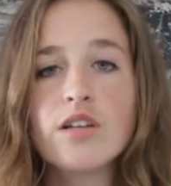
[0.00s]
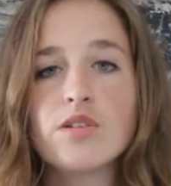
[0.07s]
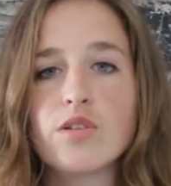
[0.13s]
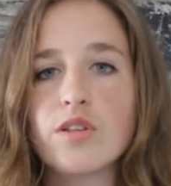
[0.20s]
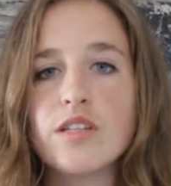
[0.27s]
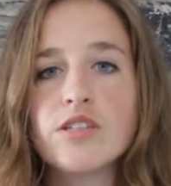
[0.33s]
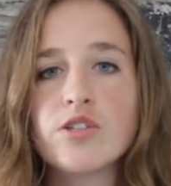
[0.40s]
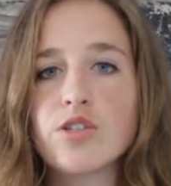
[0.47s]

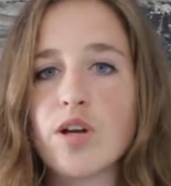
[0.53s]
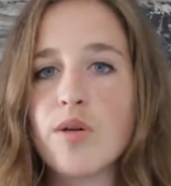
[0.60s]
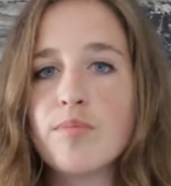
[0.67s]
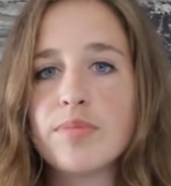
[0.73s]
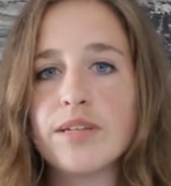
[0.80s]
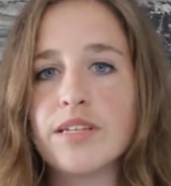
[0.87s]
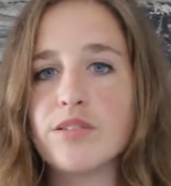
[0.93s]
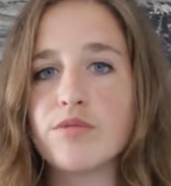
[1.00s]
So this
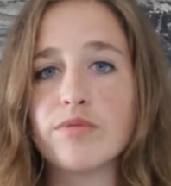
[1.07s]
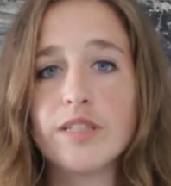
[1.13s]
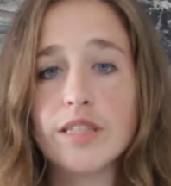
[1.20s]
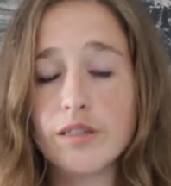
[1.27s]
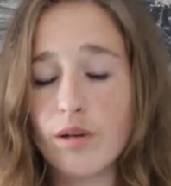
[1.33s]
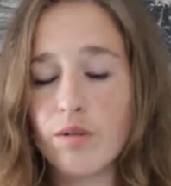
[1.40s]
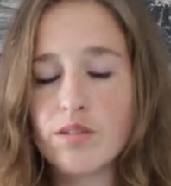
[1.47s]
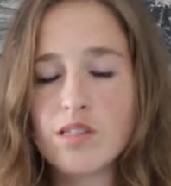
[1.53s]
jump is
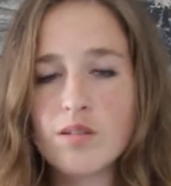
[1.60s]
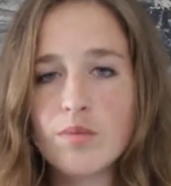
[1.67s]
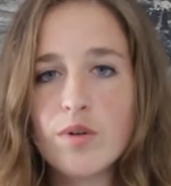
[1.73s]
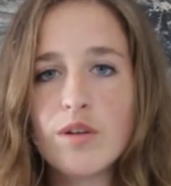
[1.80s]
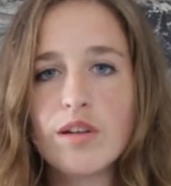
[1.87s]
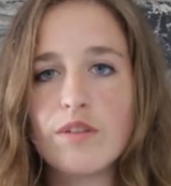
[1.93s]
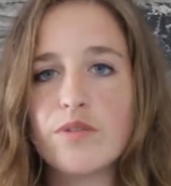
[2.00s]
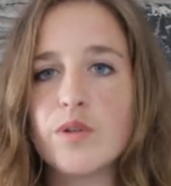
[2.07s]
really
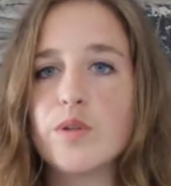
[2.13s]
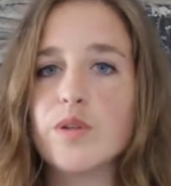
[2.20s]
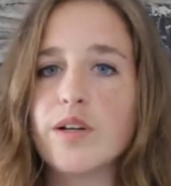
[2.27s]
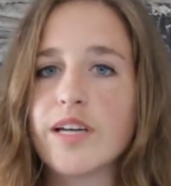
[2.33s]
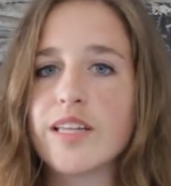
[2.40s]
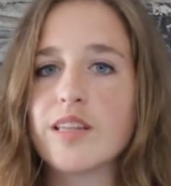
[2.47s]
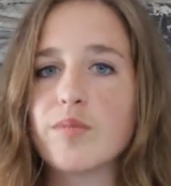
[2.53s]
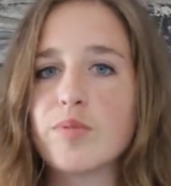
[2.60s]
noticeable if you
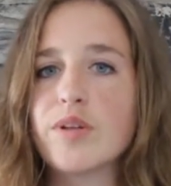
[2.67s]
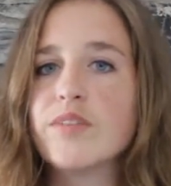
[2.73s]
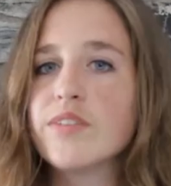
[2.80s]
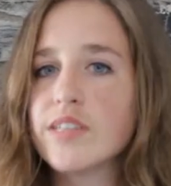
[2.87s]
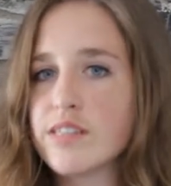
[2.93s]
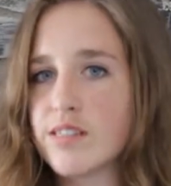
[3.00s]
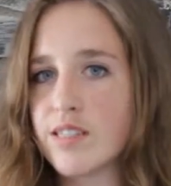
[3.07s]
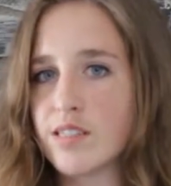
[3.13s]
look at the
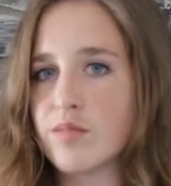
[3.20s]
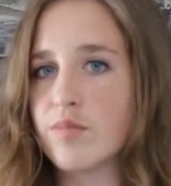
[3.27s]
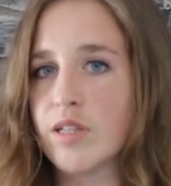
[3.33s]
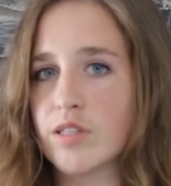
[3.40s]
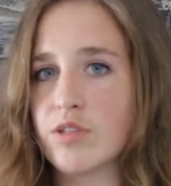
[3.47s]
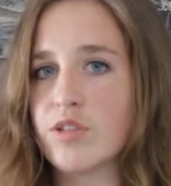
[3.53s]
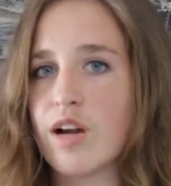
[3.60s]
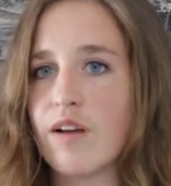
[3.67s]
previous 6
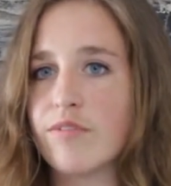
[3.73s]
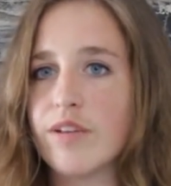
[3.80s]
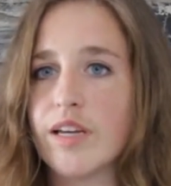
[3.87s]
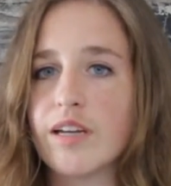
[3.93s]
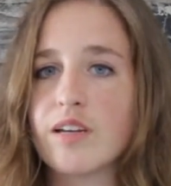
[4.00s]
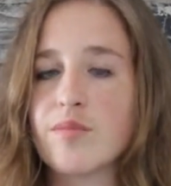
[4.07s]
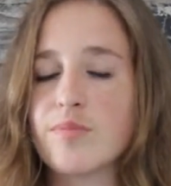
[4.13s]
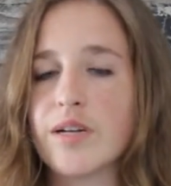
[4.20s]
months
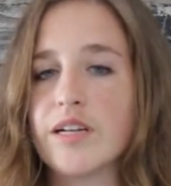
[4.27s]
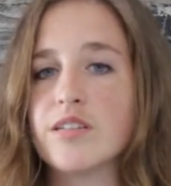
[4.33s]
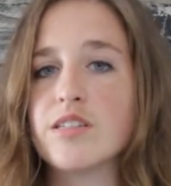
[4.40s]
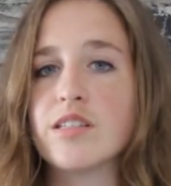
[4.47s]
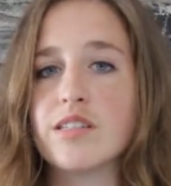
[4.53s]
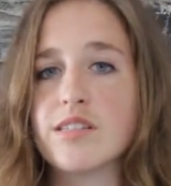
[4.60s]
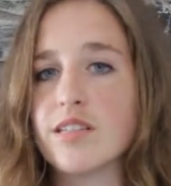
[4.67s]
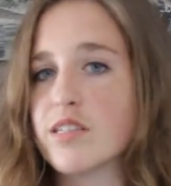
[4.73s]
traffic compared
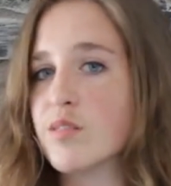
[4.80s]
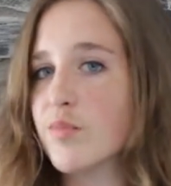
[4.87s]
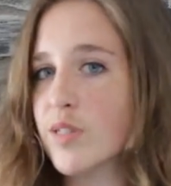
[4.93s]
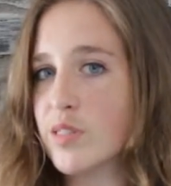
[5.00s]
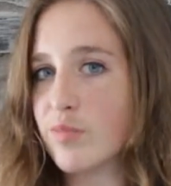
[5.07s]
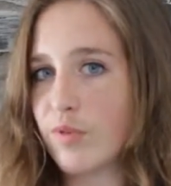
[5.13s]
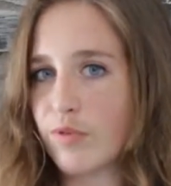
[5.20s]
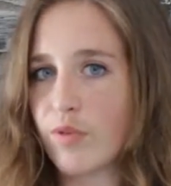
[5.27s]
to the 6
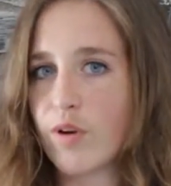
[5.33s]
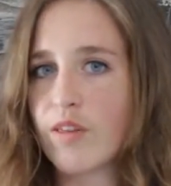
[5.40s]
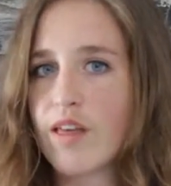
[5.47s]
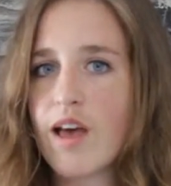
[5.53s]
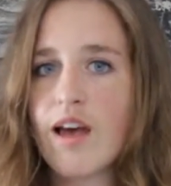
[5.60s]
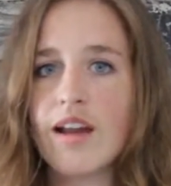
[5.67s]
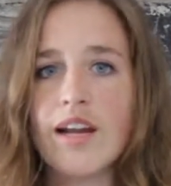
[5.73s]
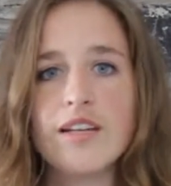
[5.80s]
months before
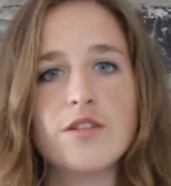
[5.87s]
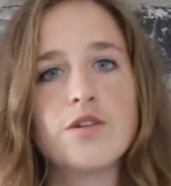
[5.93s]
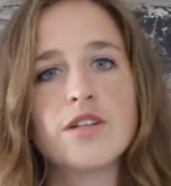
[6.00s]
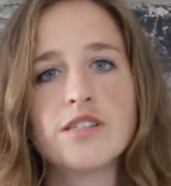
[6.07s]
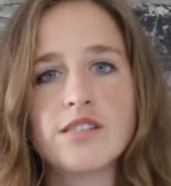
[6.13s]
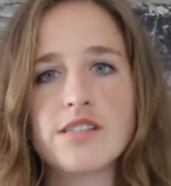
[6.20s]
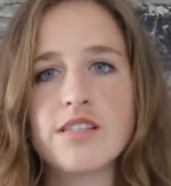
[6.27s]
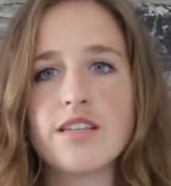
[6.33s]
that, and you
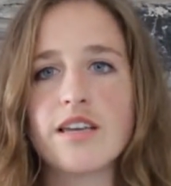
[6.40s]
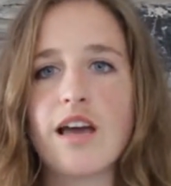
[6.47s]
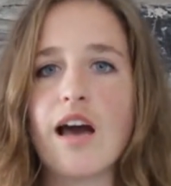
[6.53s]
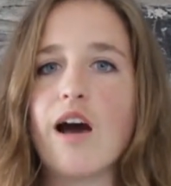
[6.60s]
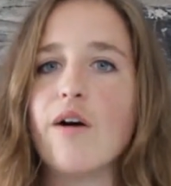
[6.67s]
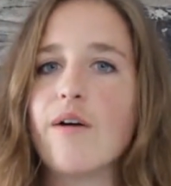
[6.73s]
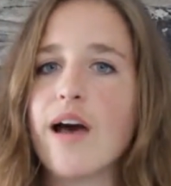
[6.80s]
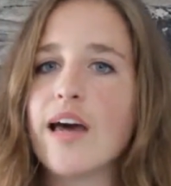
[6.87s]
can see
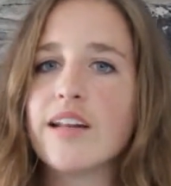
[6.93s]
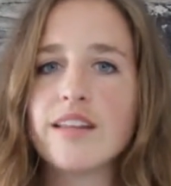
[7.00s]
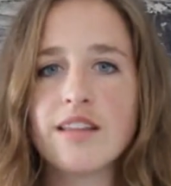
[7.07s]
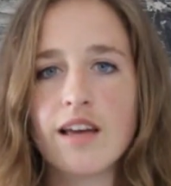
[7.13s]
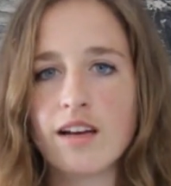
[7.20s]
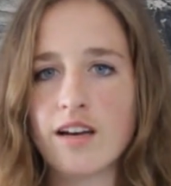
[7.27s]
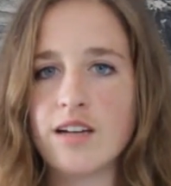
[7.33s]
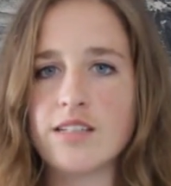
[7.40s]
how adding
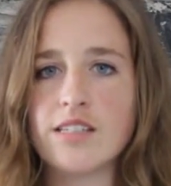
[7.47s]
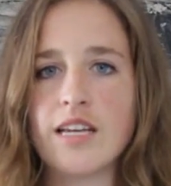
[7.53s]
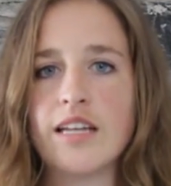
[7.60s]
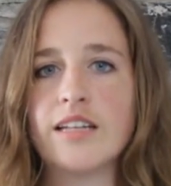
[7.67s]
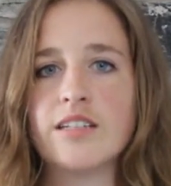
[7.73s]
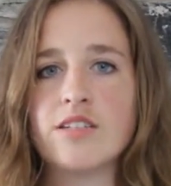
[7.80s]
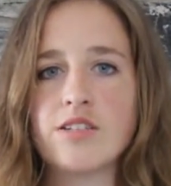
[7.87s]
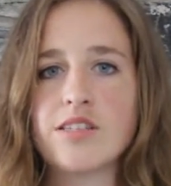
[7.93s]
that
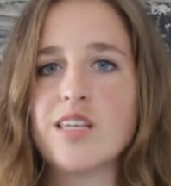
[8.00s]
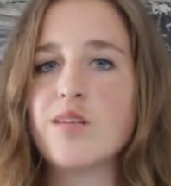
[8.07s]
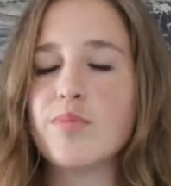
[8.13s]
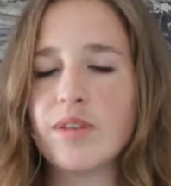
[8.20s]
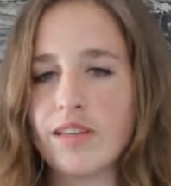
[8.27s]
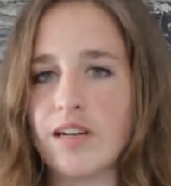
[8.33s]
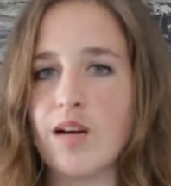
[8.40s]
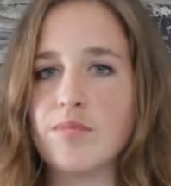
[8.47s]
content and just
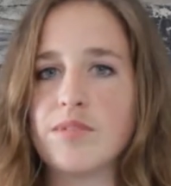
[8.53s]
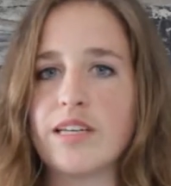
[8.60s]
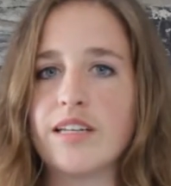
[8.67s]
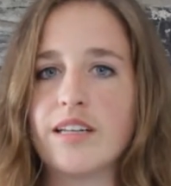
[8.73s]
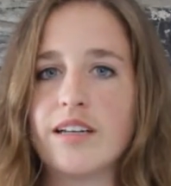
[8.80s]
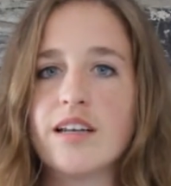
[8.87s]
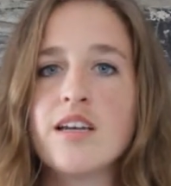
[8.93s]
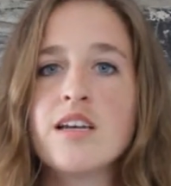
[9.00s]
keeping it
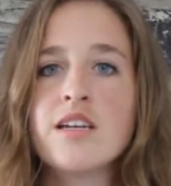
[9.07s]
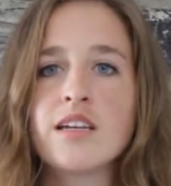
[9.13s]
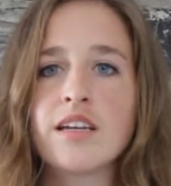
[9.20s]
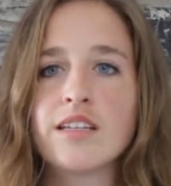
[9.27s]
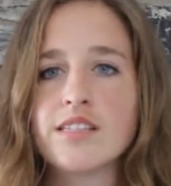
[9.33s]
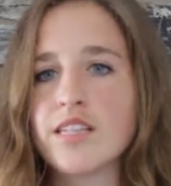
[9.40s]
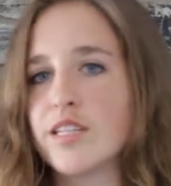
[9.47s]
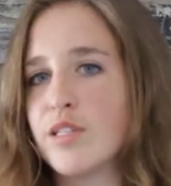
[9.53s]
updated
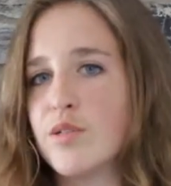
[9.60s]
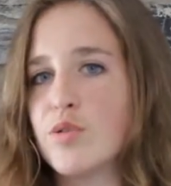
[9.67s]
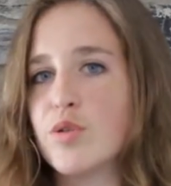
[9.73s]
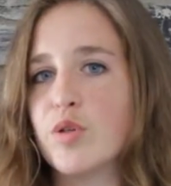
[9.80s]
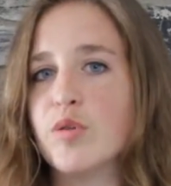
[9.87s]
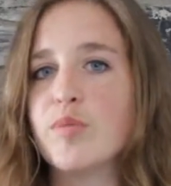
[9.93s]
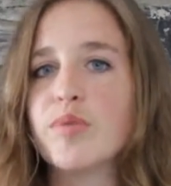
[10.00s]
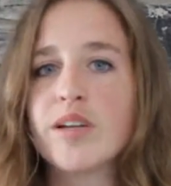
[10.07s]
continued
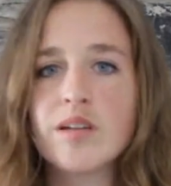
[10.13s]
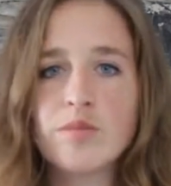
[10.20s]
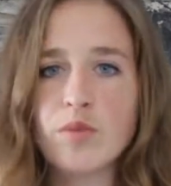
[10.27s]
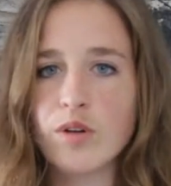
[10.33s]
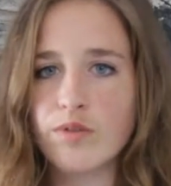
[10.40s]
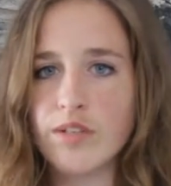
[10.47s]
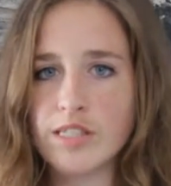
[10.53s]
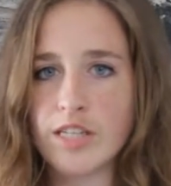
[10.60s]
to bring in
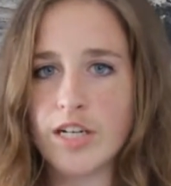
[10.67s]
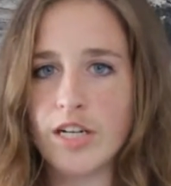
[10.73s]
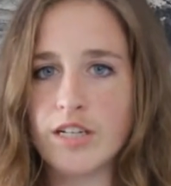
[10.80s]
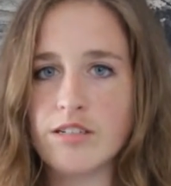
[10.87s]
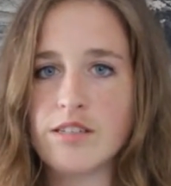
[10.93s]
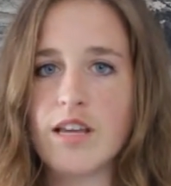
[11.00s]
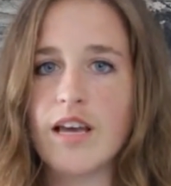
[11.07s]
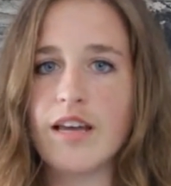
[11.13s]
more
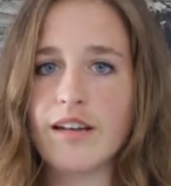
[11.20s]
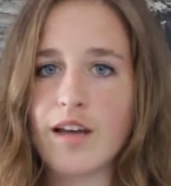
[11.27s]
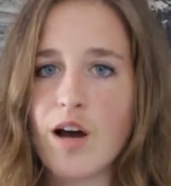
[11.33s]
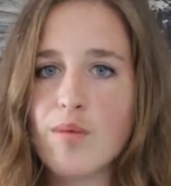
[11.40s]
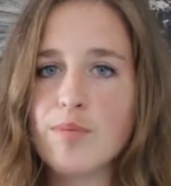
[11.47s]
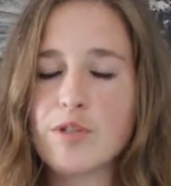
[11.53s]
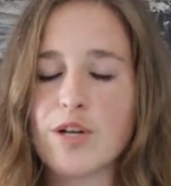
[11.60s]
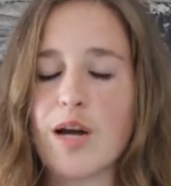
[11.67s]
visitors and
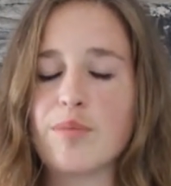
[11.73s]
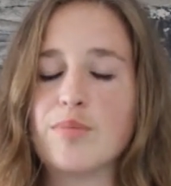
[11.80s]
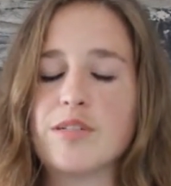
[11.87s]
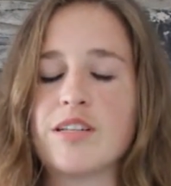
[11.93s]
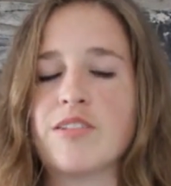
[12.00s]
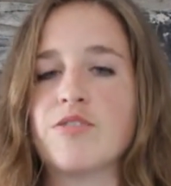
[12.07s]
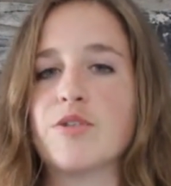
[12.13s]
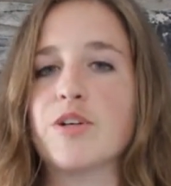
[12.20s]
help attract
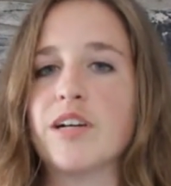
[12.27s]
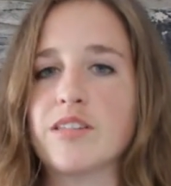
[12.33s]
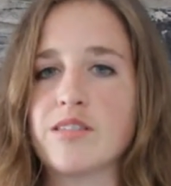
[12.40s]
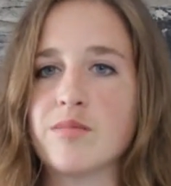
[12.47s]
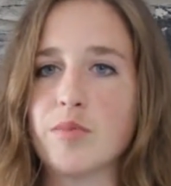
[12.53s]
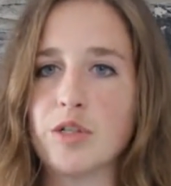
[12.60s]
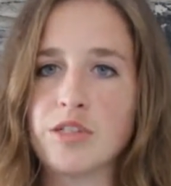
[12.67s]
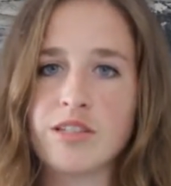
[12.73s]
potential
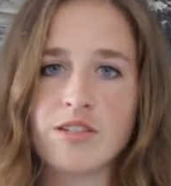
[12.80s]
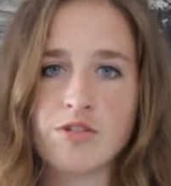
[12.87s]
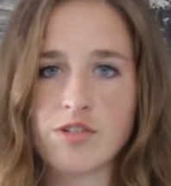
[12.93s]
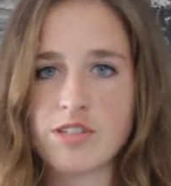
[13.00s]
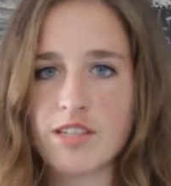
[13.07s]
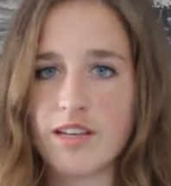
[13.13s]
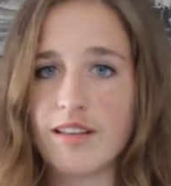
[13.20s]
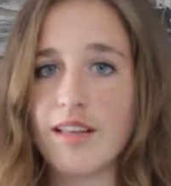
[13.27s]
customers
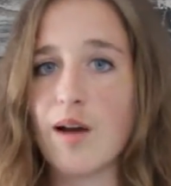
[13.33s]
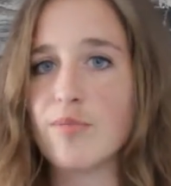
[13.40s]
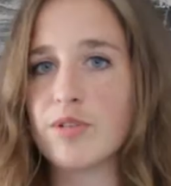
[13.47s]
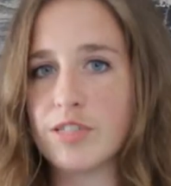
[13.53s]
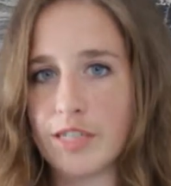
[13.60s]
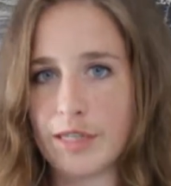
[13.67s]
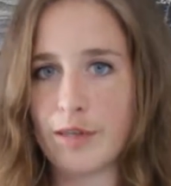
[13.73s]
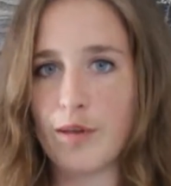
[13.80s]
interested in that
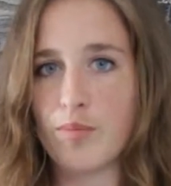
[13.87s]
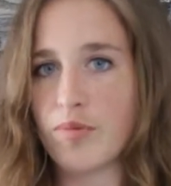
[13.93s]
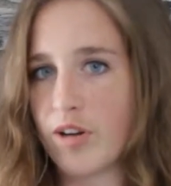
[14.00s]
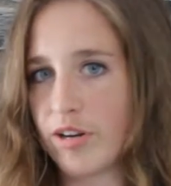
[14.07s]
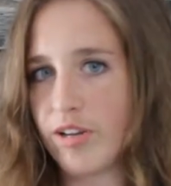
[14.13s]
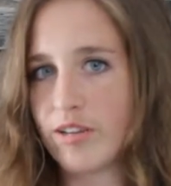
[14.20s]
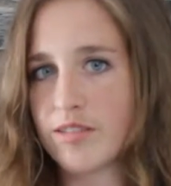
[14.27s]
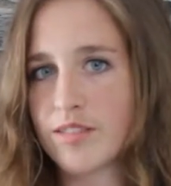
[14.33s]
particular
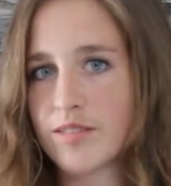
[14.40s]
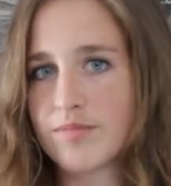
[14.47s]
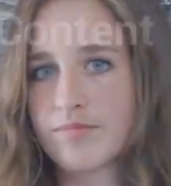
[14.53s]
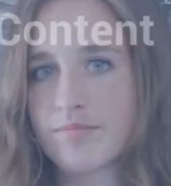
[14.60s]
product.